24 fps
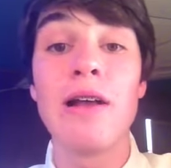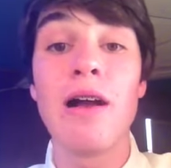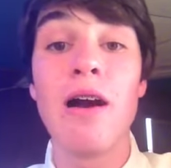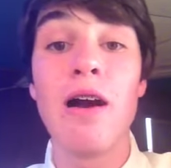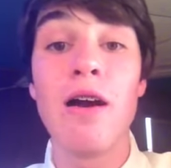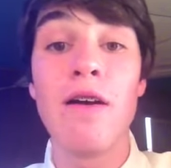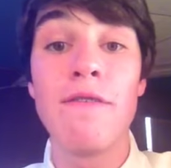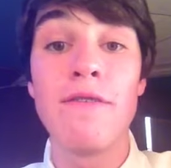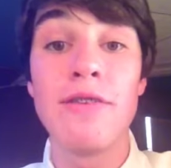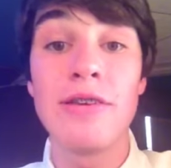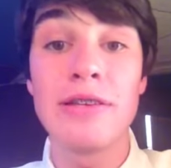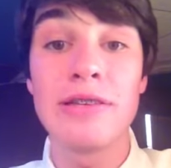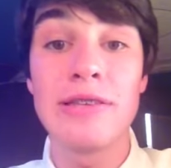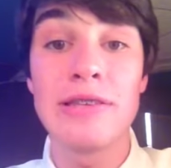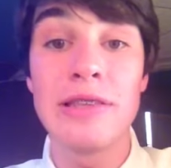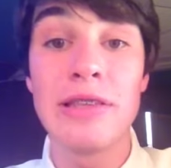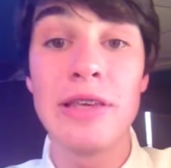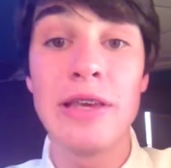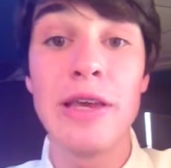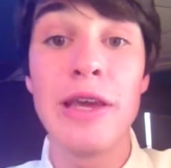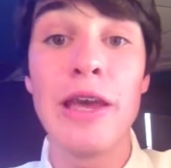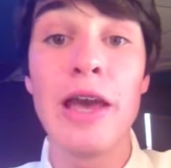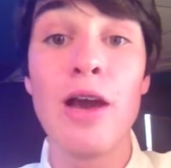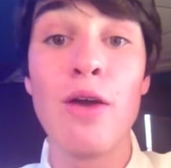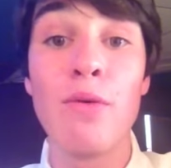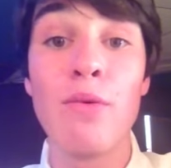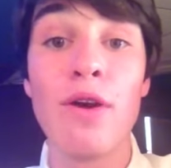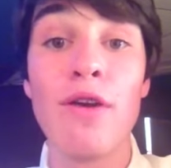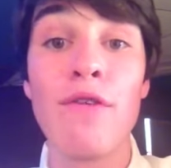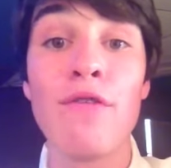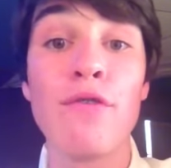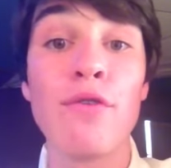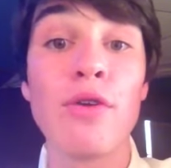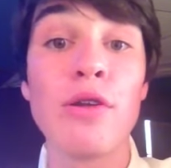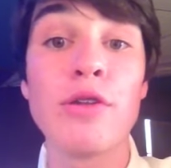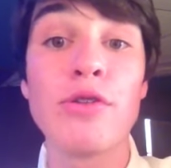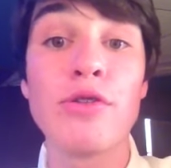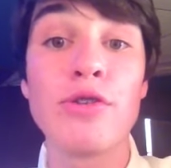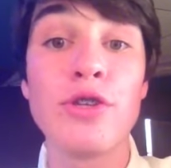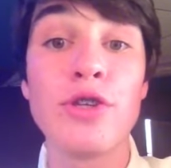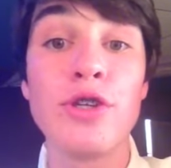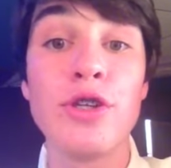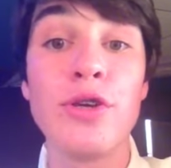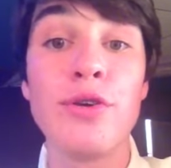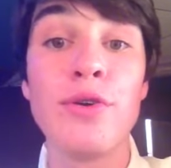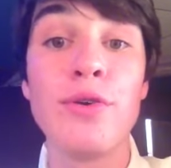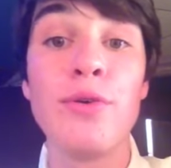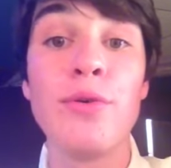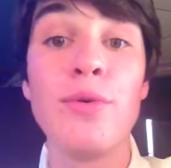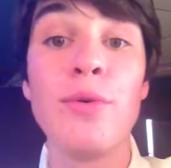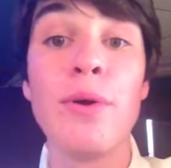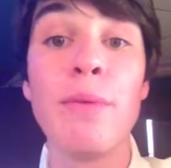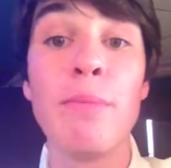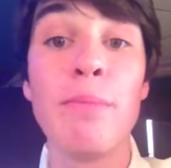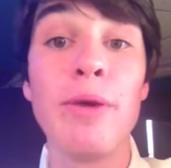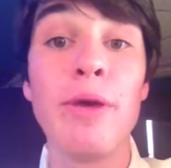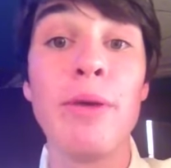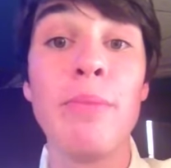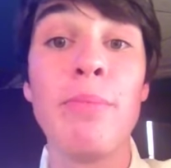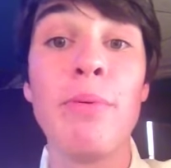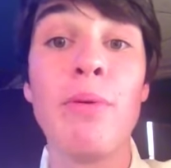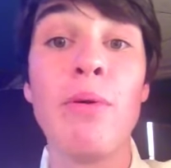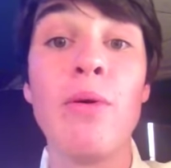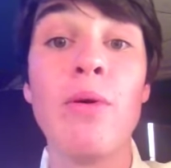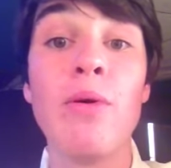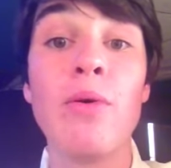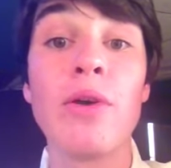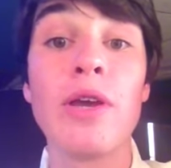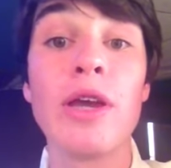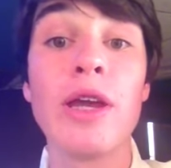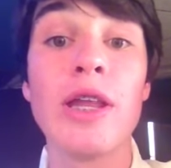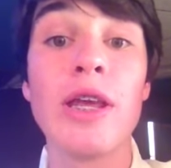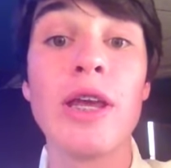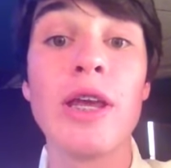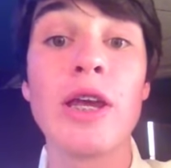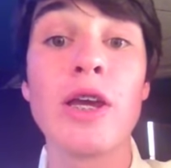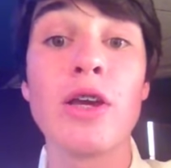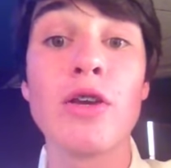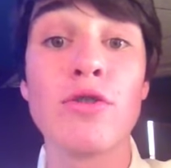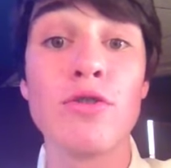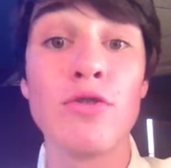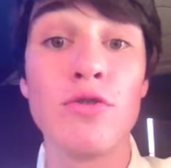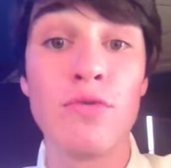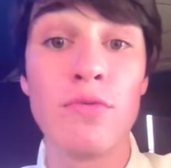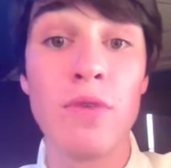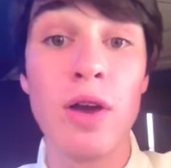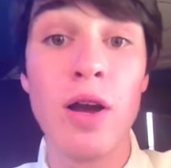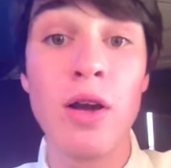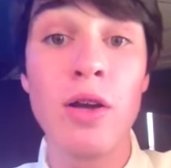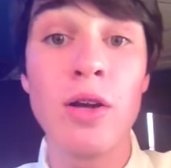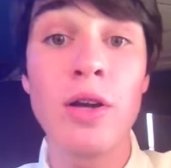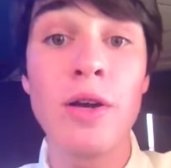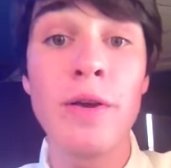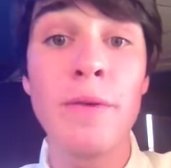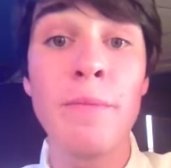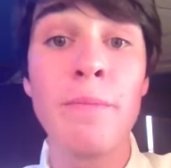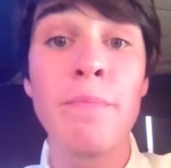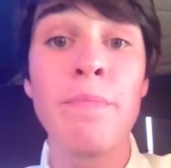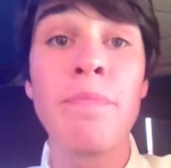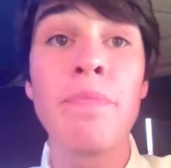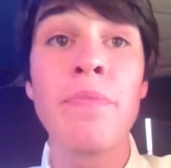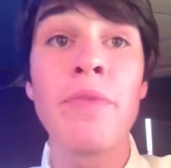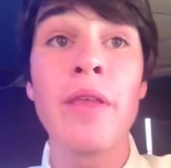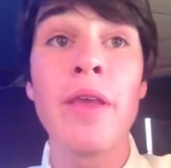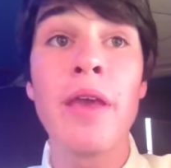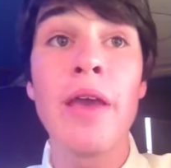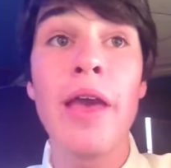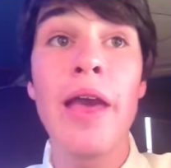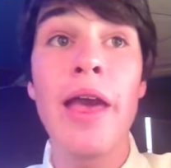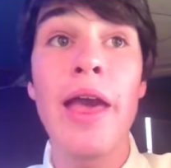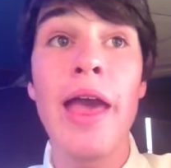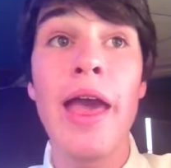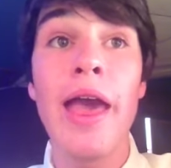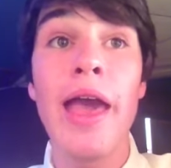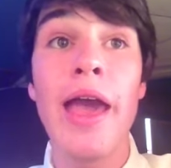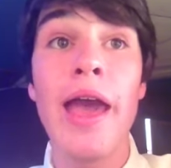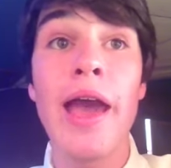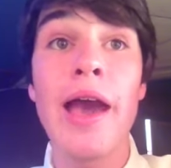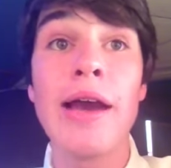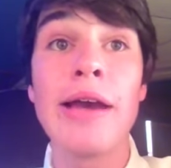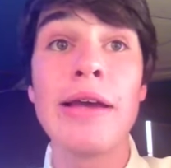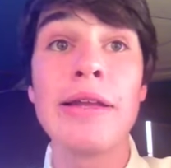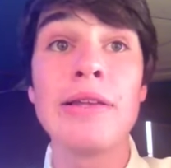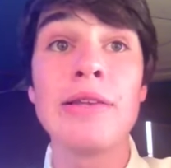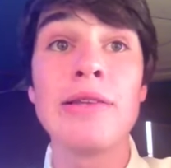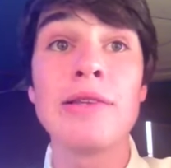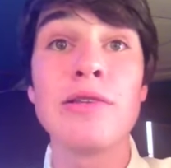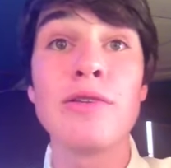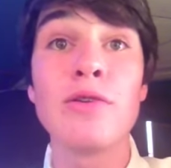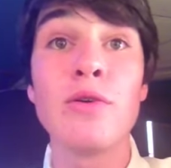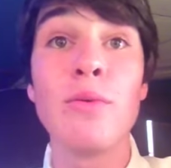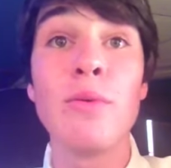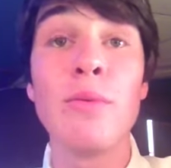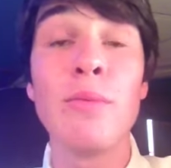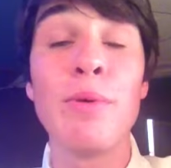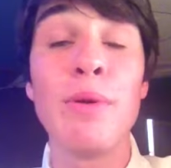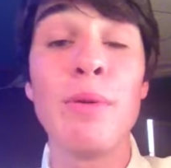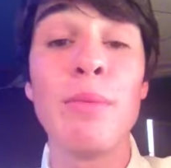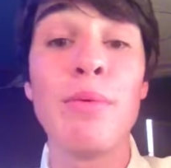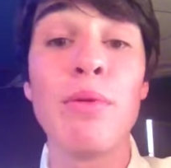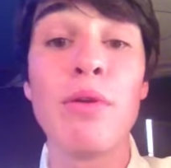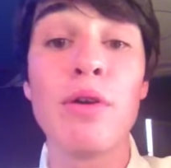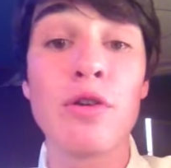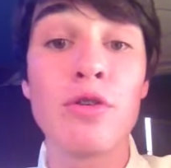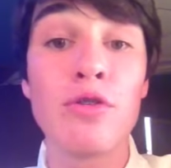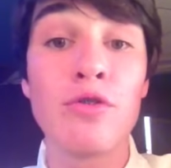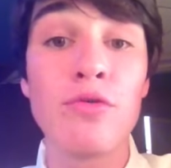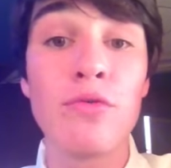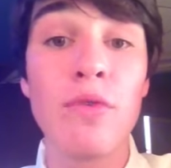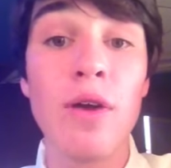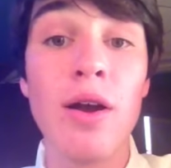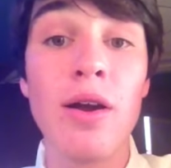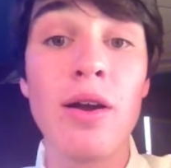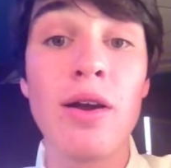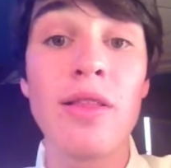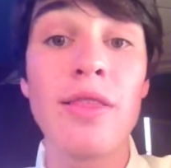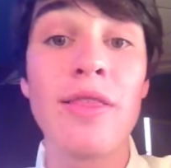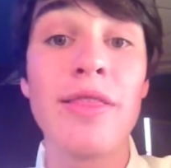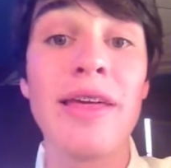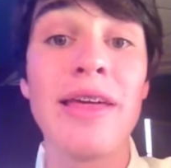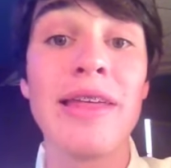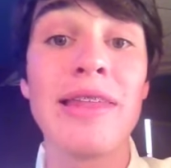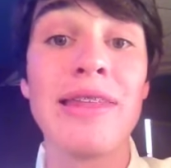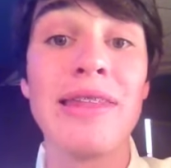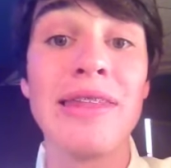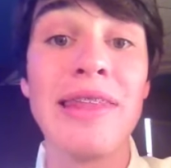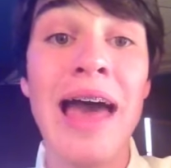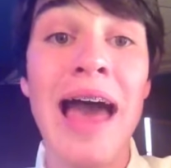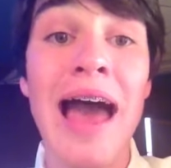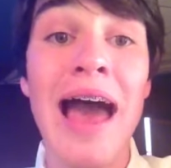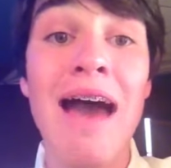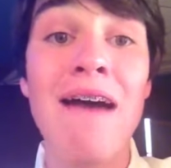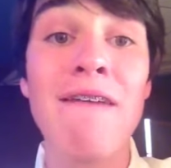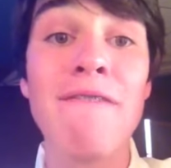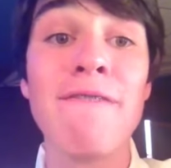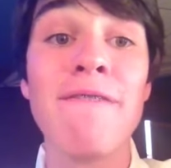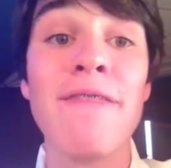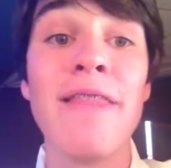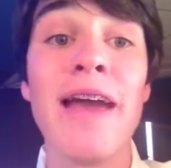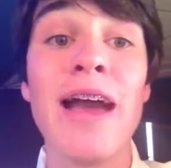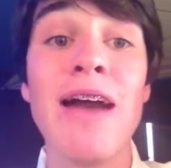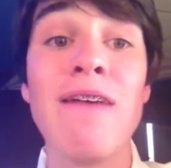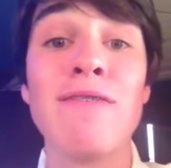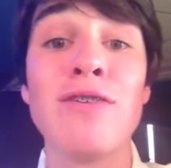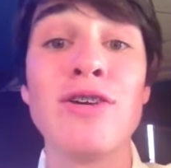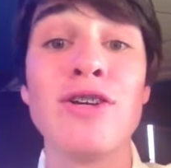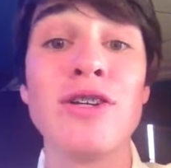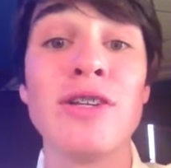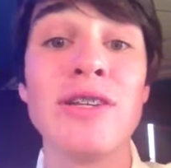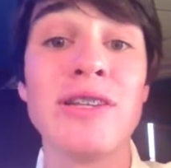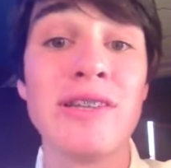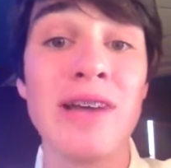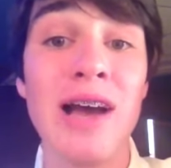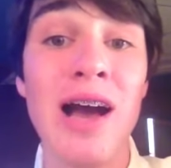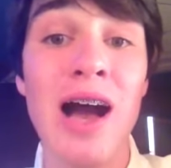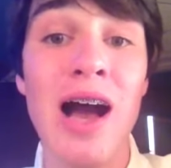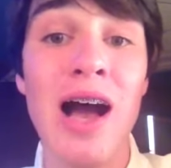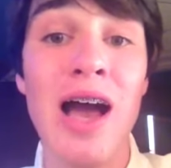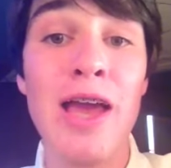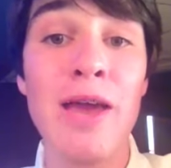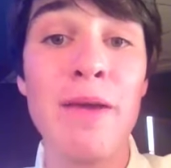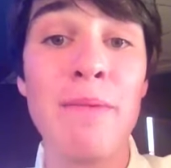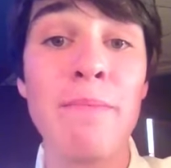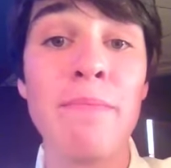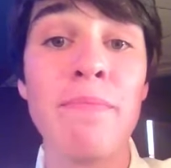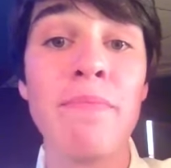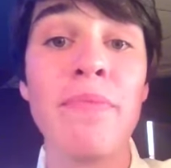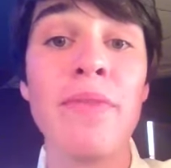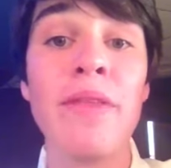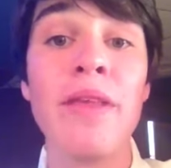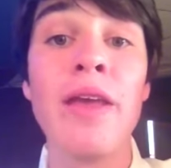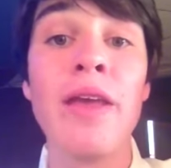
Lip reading: obviously a reference to people getting drunk, and when people are drunk, they laugh, they have a good time.